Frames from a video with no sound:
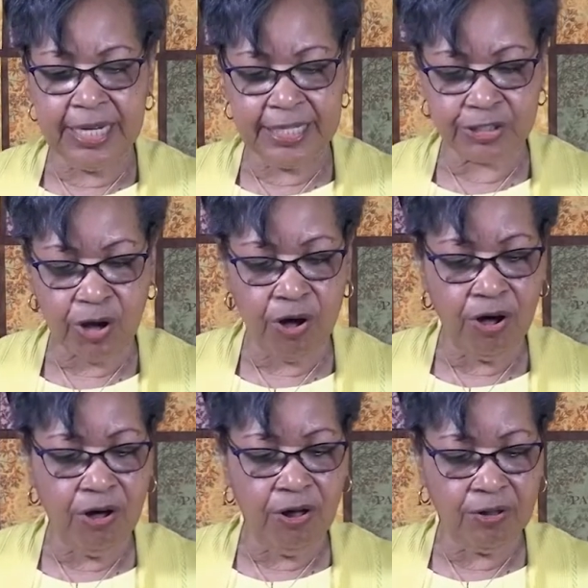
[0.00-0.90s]
it's
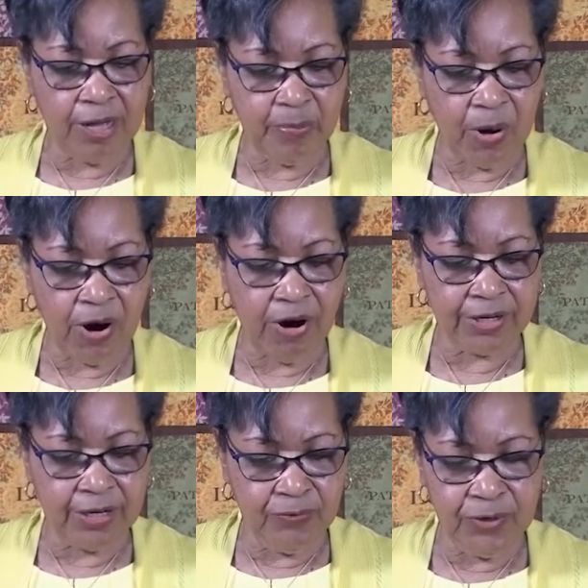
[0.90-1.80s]
all a part
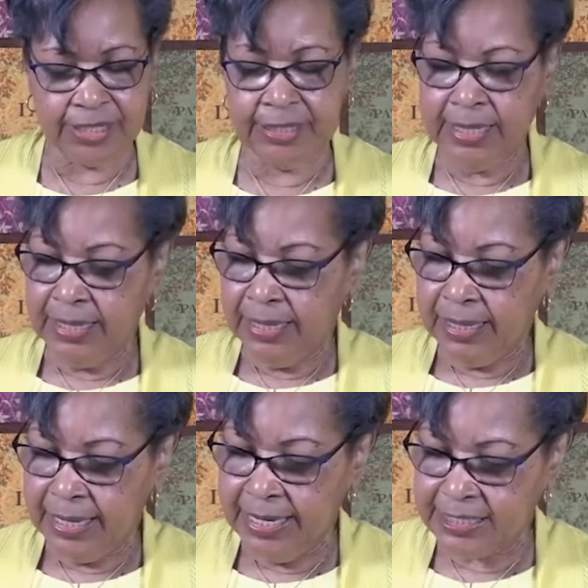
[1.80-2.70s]
of what
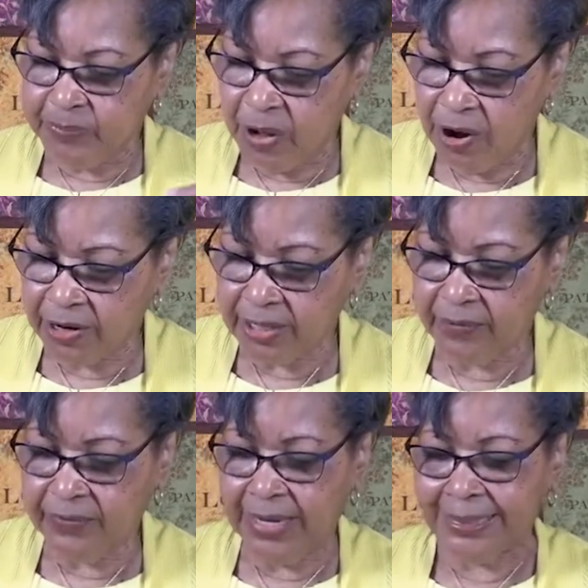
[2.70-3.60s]
is part
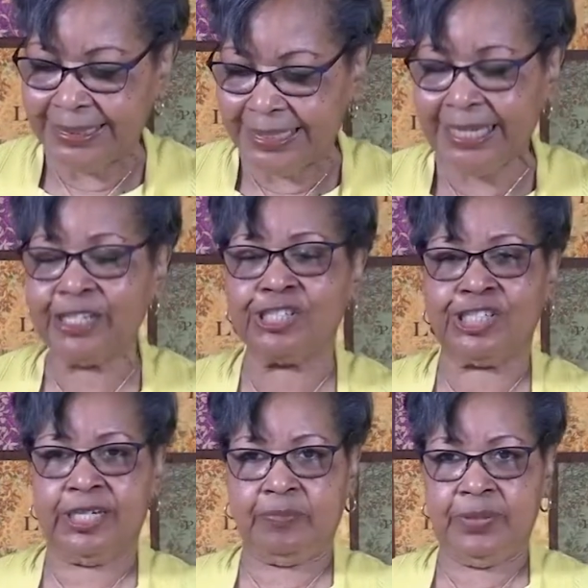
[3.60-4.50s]
of a
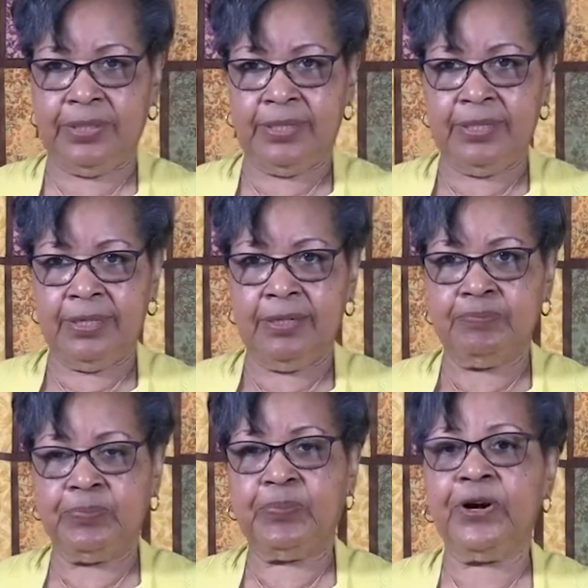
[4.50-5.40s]
leadership
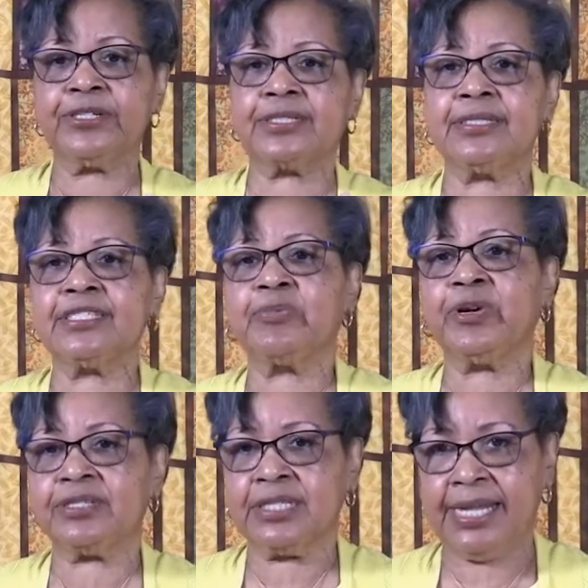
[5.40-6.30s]
person's
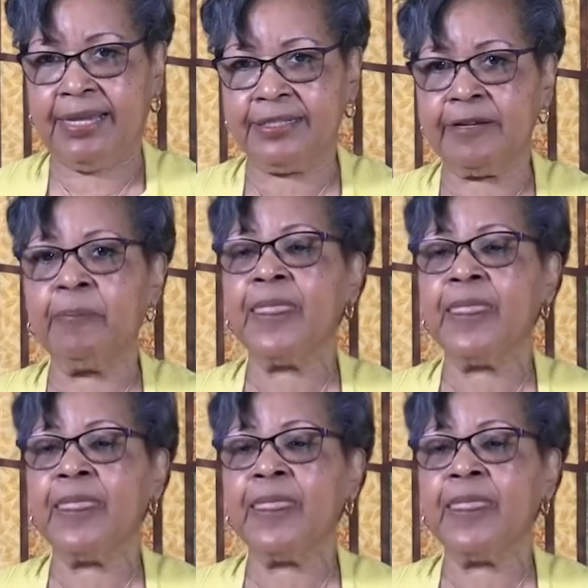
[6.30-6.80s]
personality.